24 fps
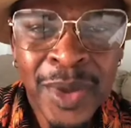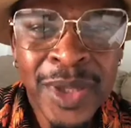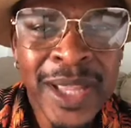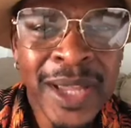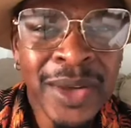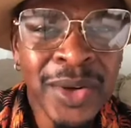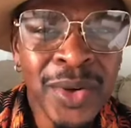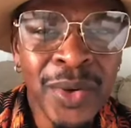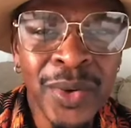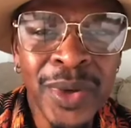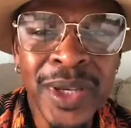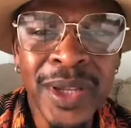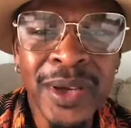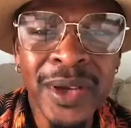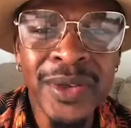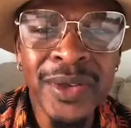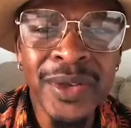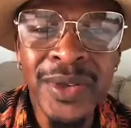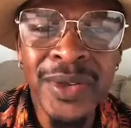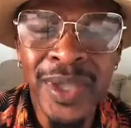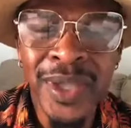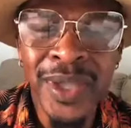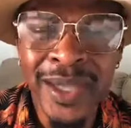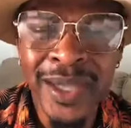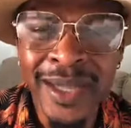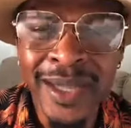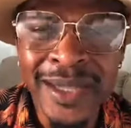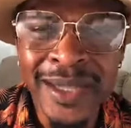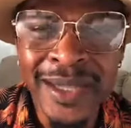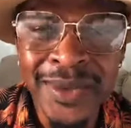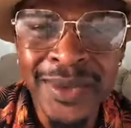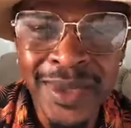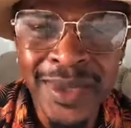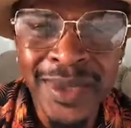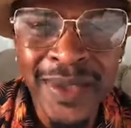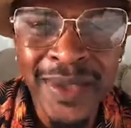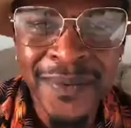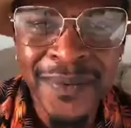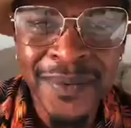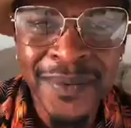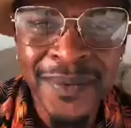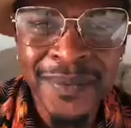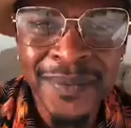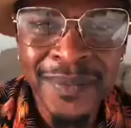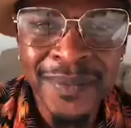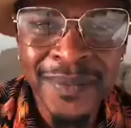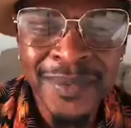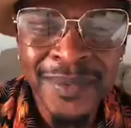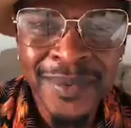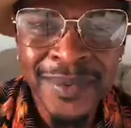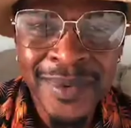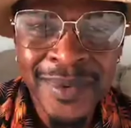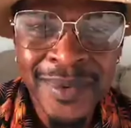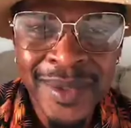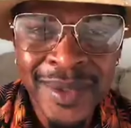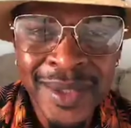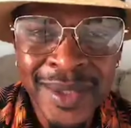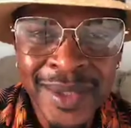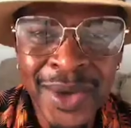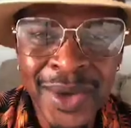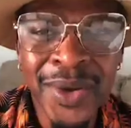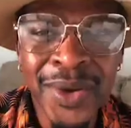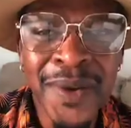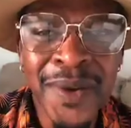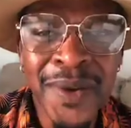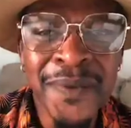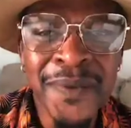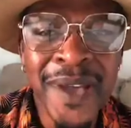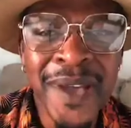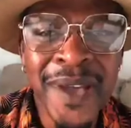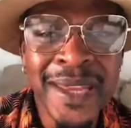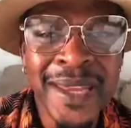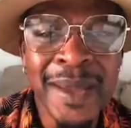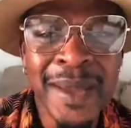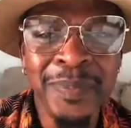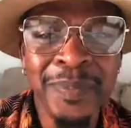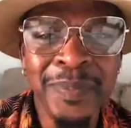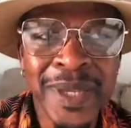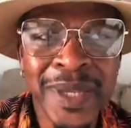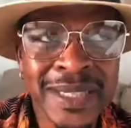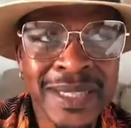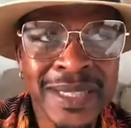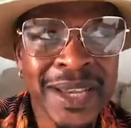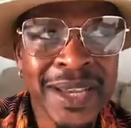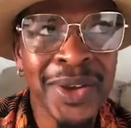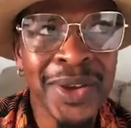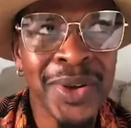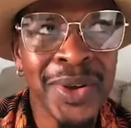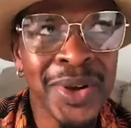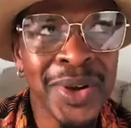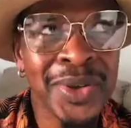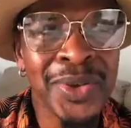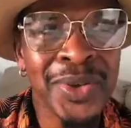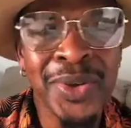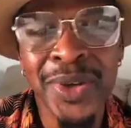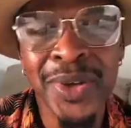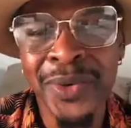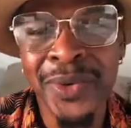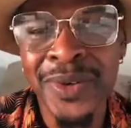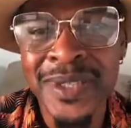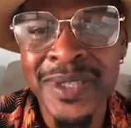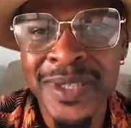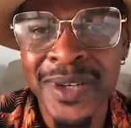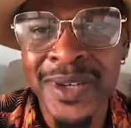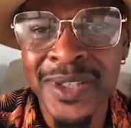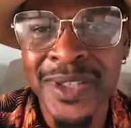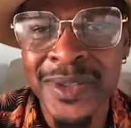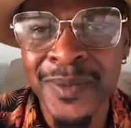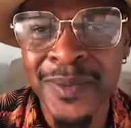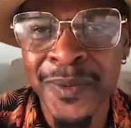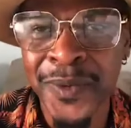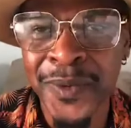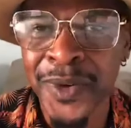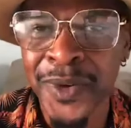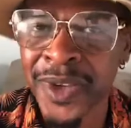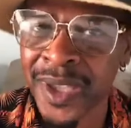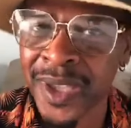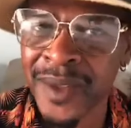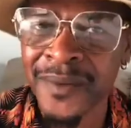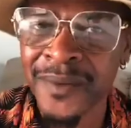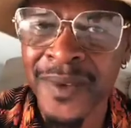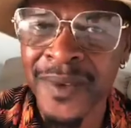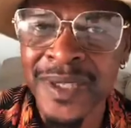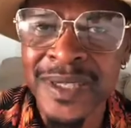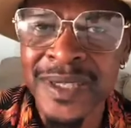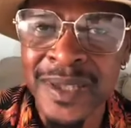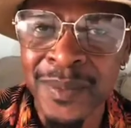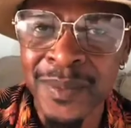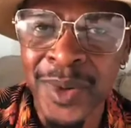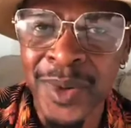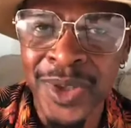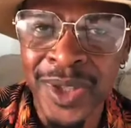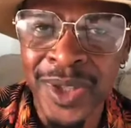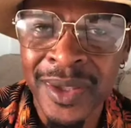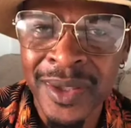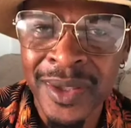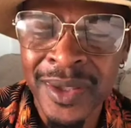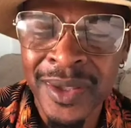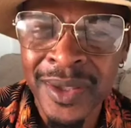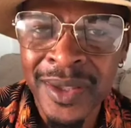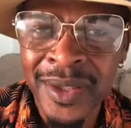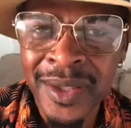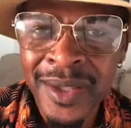But I know when you go to England to live, you're going to find a place that you're going to do your research before you invest your money.